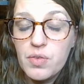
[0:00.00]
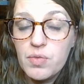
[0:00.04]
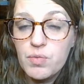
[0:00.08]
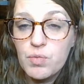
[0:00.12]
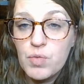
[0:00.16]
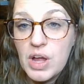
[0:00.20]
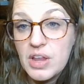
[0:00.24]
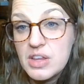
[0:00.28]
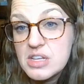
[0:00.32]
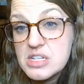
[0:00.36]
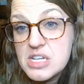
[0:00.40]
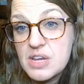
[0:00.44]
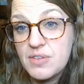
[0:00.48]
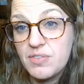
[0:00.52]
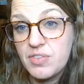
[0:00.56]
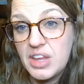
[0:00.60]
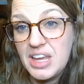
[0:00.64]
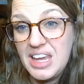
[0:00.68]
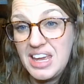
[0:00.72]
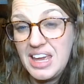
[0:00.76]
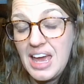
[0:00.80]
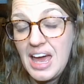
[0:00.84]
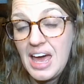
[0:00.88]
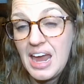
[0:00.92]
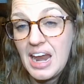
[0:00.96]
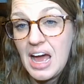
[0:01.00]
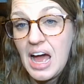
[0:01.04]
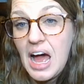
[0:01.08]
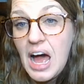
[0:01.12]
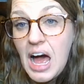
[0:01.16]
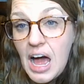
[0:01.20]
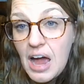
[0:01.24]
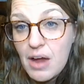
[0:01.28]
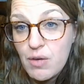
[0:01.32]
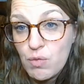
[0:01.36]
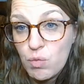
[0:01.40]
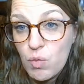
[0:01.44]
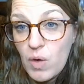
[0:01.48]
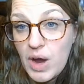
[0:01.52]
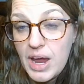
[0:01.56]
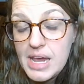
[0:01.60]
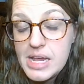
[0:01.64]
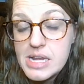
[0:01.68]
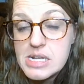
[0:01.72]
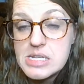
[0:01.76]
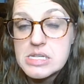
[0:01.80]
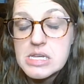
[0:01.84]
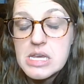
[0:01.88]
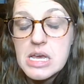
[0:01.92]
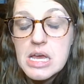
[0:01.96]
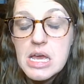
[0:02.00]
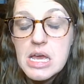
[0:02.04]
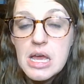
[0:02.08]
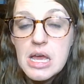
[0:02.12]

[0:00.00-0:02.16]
relatively at a high rate